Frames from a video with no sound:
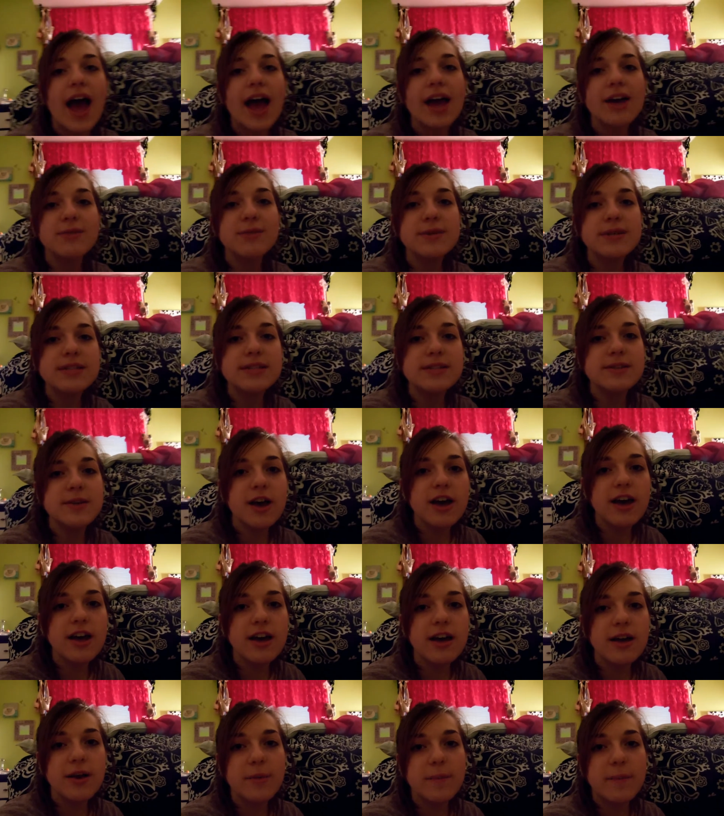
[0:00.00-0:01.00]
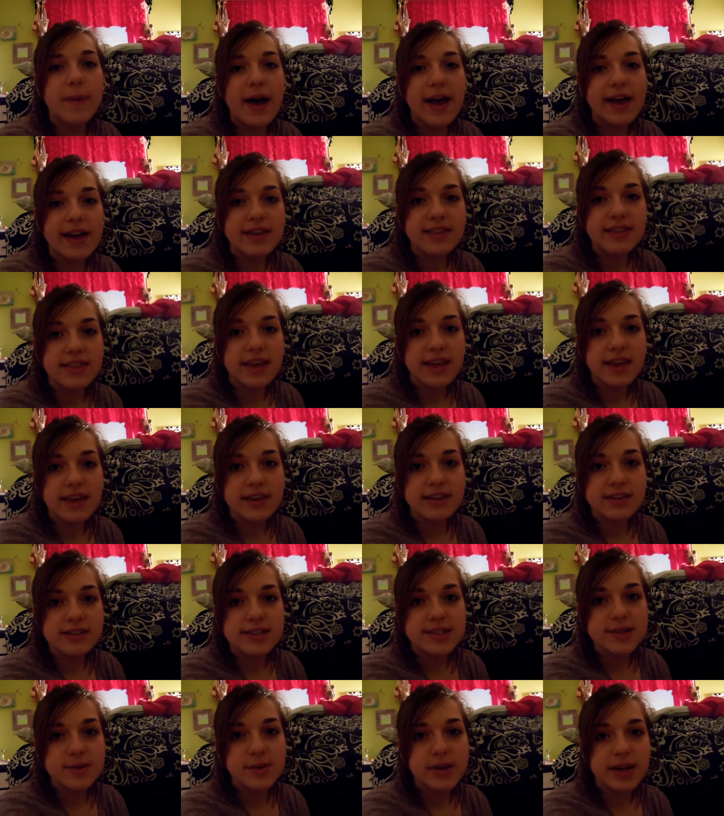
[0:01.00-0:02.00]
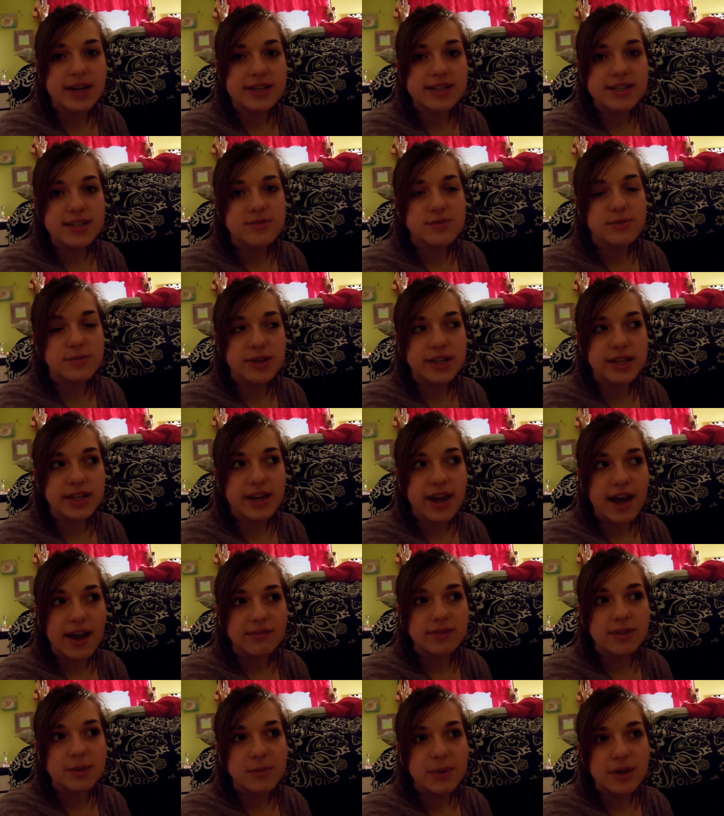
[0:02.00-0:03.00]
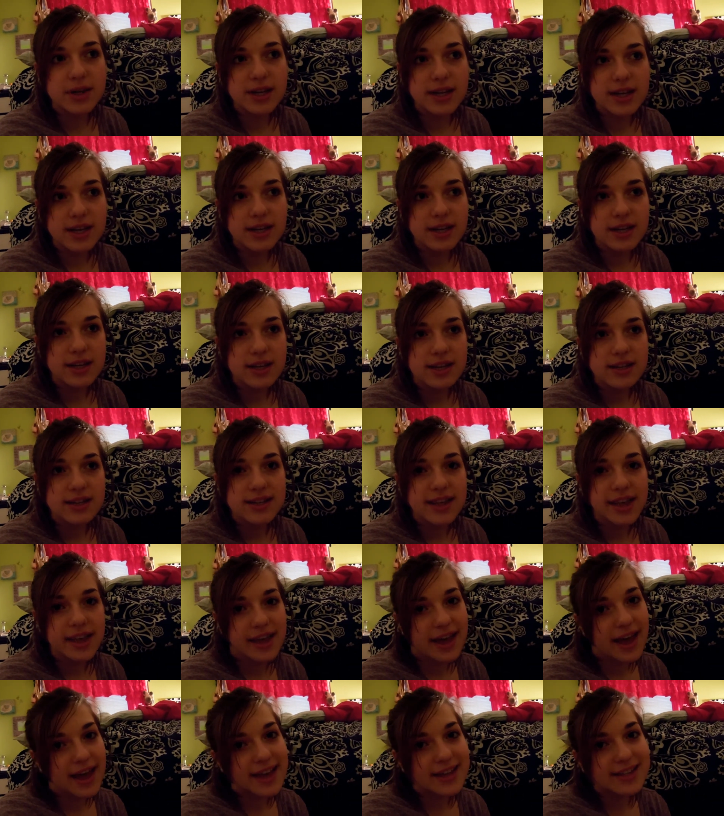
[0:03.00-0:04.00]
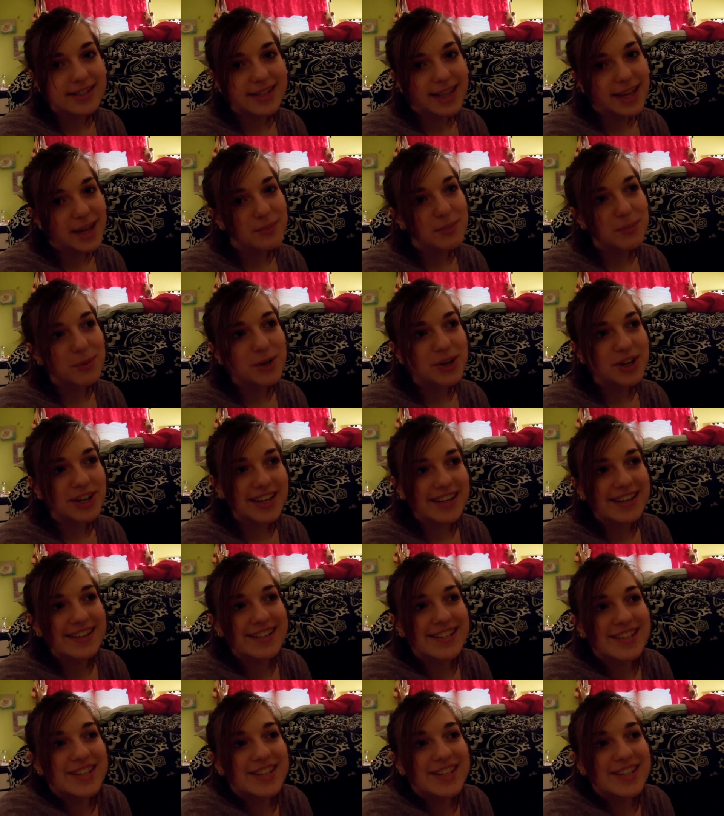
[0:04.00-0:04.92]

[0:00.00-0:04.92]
I was buying things when I didn't really have the money. Like I had to like mortgage